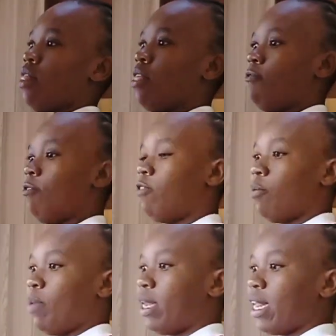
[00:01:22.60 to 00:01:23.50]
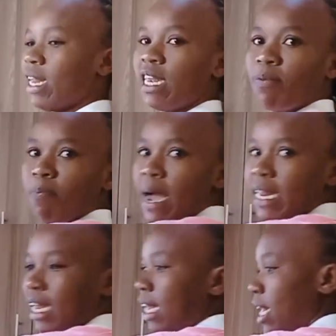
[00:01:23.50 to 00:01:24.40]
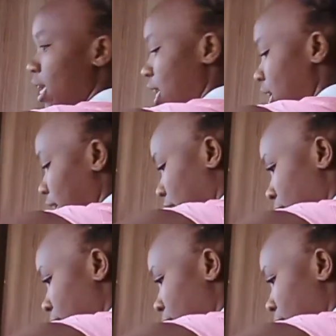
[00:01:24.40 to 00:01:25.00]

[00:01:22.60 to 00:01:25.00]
the 50 pieces parts in it.